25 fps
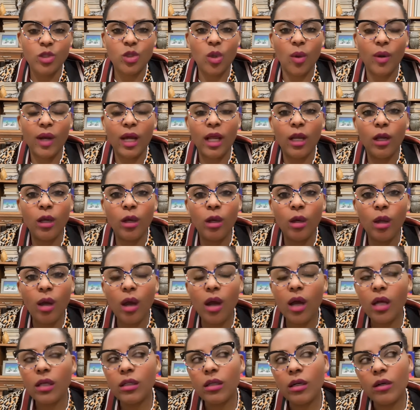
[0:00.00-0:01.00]
So a
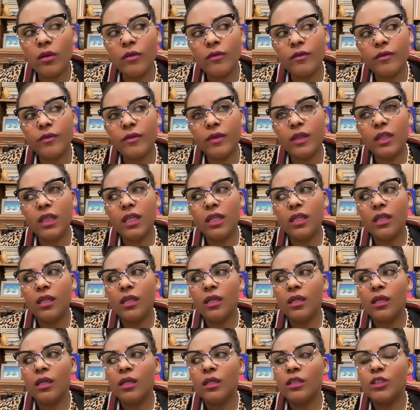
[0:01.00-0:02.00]
lot of the
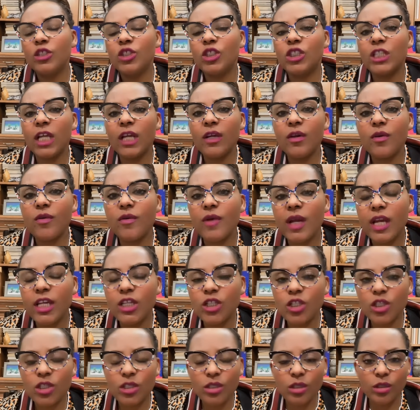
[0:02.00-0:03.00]

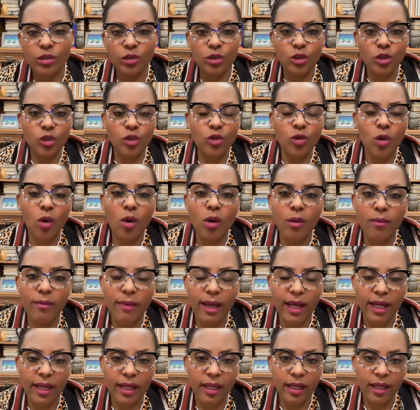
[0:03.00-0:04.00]
generational
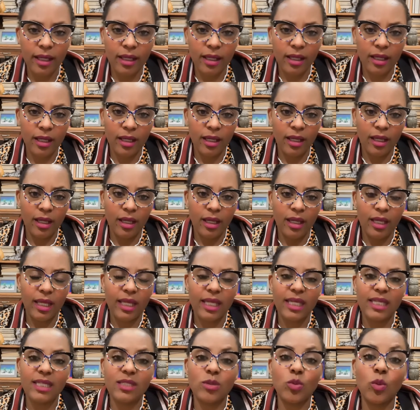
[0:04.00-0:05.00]
trauma
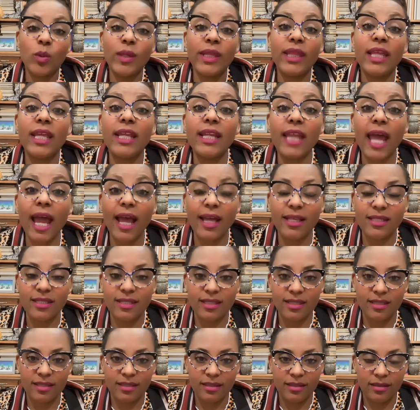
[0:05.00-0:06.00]
is within
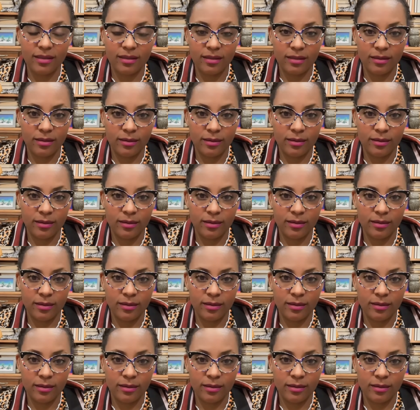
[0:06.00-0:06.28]
us,